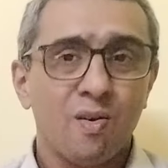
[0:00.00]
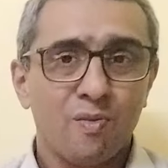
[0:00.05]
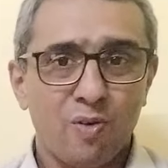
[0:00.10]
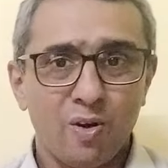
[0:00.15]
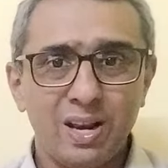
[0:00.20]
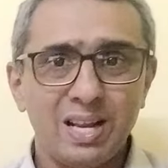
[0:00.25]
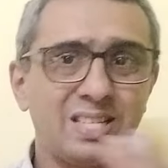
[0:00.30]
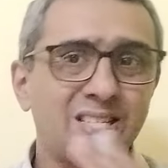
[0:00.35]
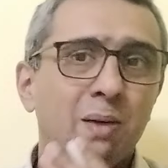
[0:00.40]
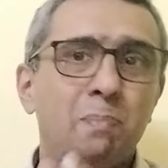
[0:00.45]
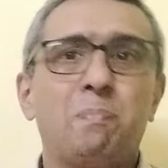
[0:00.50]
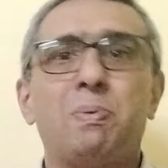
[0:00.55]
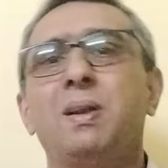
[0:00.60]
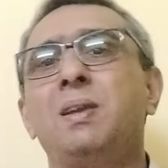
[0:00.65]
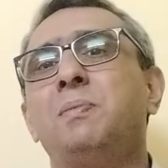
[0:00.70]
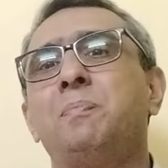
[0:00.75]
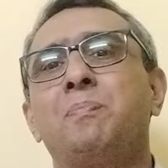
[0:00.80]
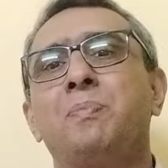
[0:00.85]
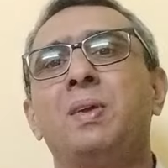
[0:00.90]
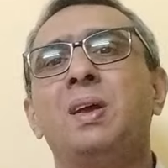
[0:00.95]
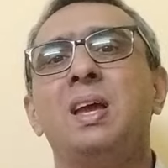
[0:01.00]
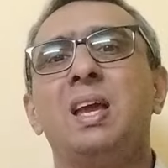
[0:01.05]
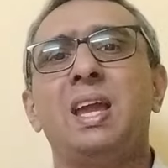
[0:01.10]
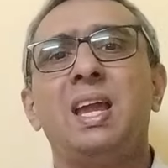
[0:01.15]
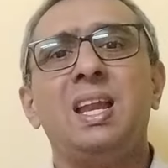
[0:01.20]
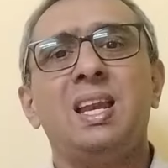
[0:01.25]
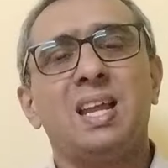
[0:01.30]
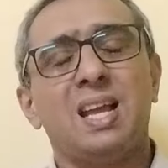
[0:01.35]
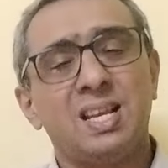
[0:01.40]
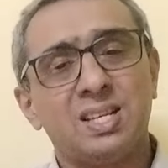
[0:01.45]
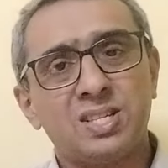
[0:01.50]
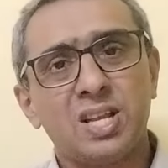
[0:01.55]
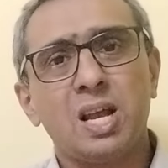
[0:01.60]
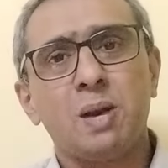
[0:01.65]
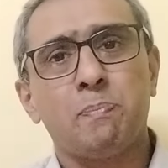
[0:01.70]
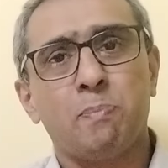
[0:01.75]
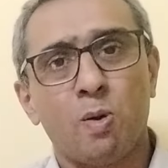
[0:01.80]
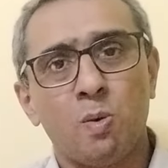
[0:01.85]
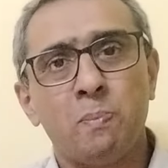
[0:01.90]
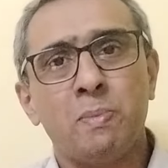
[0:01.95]
For example, in
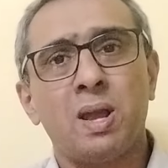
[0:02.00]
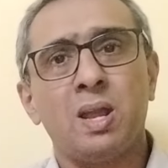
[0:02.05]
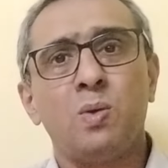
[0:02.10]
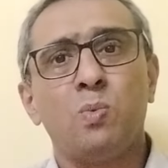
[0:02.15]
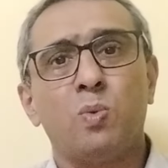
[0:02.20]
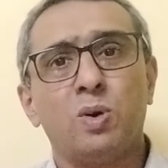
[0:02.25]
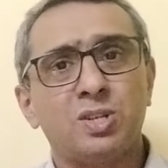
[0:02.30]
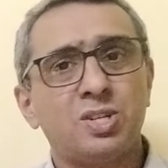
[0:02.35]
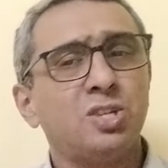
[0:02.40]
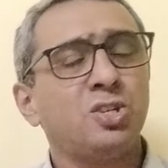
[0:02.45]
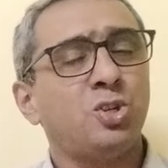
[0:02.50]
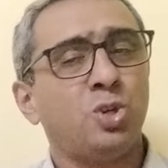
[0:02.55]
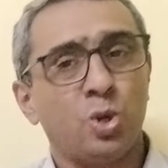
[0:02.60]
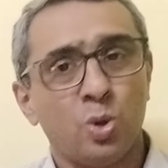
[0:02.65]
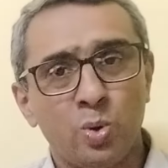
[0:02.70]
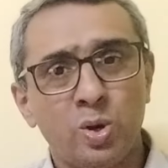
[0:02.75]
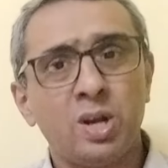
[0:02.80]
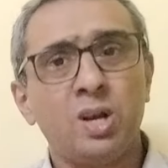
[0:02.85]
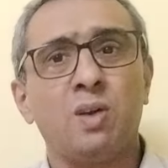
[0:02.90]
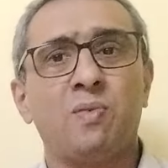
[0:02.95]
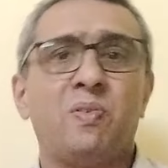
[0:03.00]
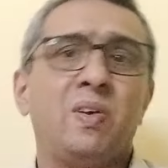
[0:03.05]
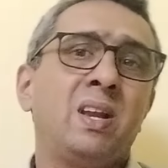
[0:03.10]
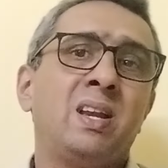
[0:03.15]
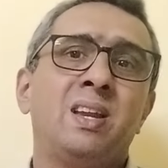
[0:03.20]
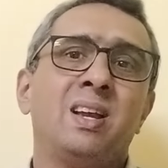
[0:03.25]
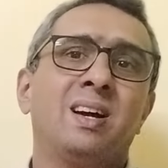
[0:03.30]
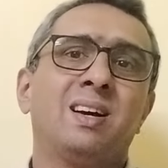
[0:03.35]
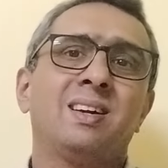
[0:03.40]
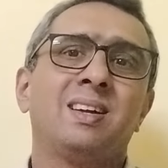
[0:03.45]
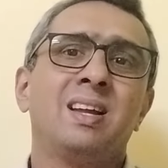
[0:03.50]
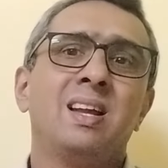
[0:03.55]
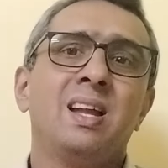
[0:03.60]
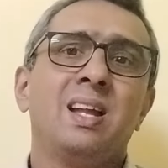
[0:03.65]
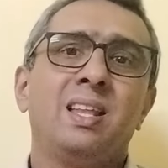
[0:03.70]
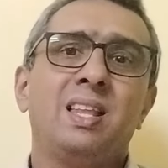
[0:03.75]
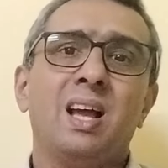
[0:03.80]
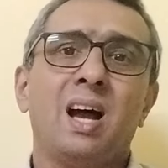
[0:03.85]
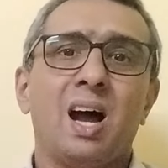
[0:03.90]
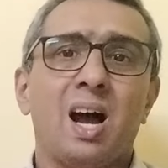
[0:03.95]
S.R. Bommai versus Union of India,
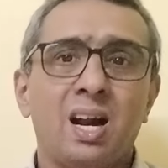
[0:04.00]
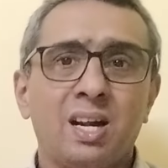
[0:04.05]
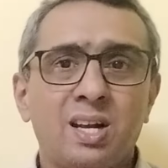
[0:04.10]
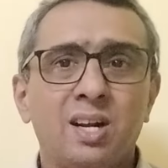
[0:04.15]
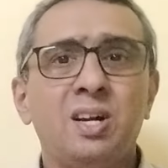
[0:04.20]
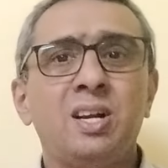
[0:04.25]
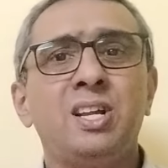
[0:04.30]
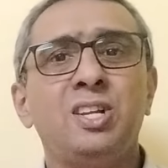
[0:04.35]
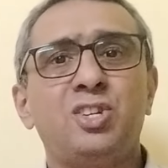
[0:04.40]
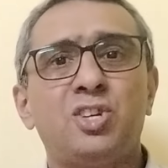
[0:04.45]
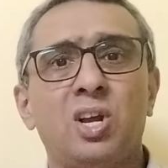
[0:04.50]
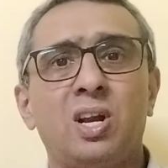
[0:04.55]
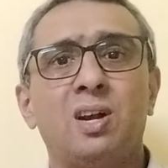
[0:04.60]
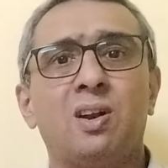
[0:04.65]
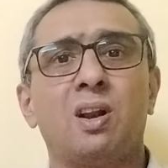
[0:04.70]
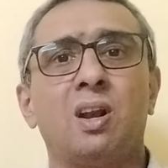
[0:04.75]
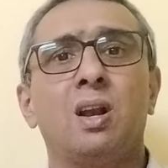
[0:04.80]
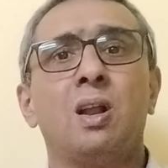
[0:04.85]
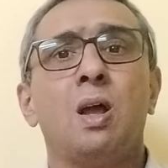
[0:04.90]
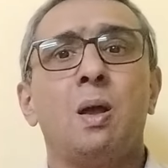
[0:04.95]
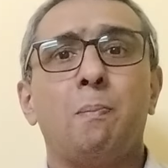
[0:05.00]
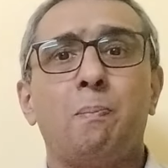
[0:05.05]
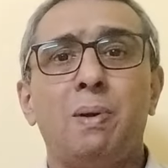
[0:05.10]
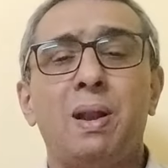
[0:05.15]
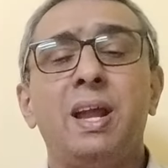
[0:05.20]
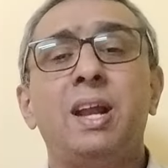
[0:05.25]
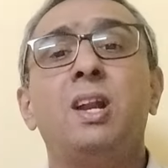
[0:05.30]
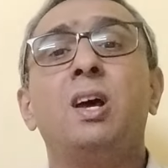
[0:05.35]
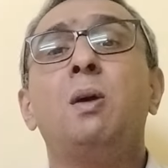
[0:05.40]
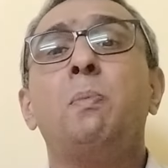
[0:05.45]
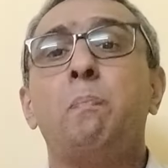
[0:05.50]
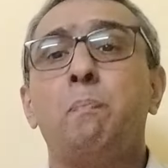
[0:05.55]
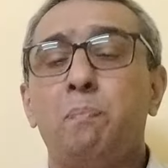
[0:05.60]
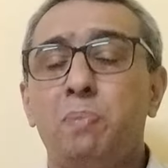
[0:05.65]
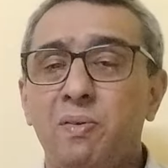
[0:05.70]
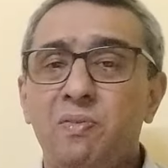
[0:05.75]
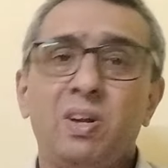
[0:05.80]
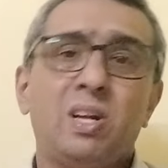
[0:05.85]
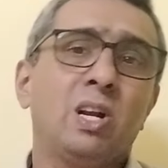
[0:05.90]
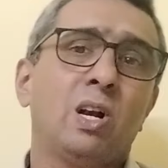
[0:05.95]
the Attorney General played a
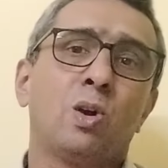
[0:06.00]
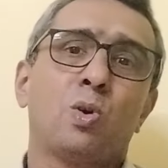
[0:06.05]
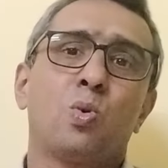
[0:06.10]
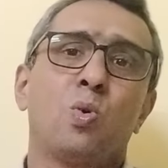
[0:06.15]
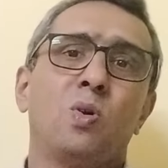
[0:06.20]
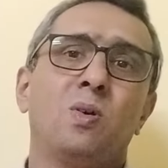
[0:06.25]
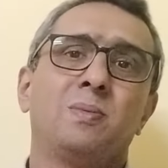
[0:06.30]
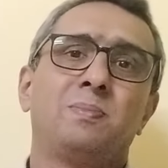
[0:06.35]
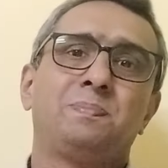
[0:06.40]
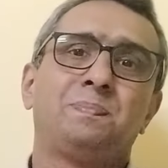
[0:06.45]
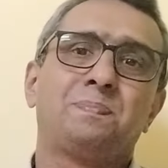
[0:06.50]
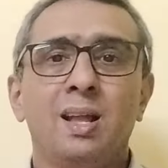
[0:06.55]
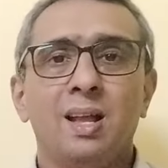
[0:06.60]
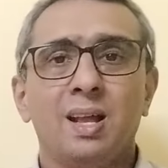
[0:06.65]
pivotal role.